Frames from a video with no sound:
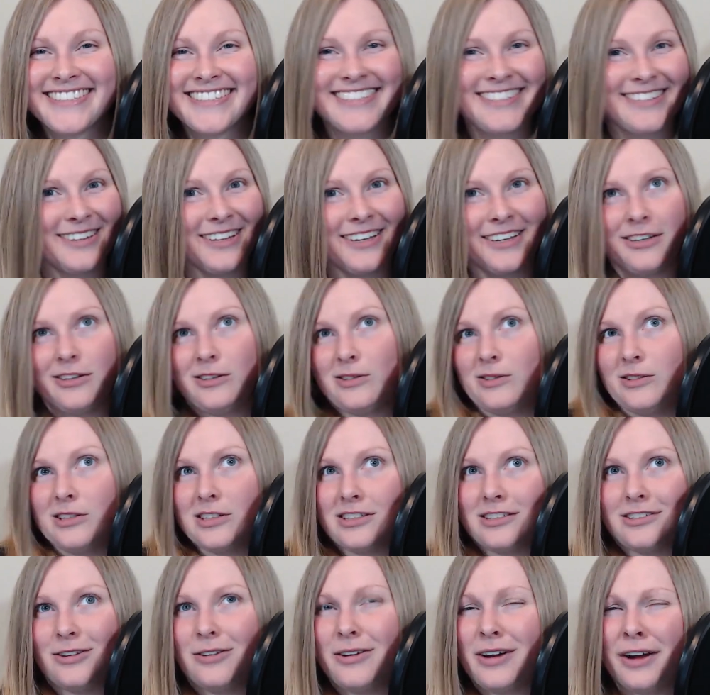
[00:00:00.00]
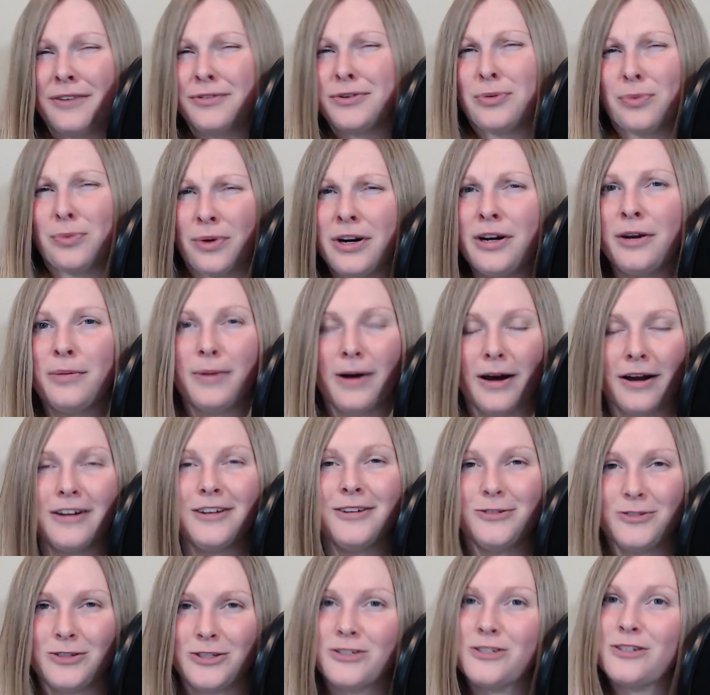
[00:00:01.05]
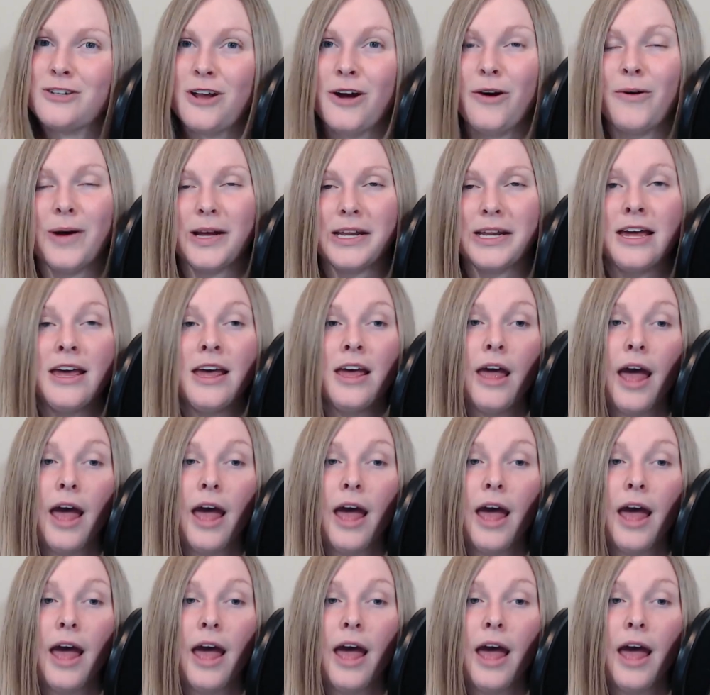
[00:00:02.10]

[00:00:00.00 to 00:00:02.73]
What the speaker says: so that you just don't have to worry about it. You just know it.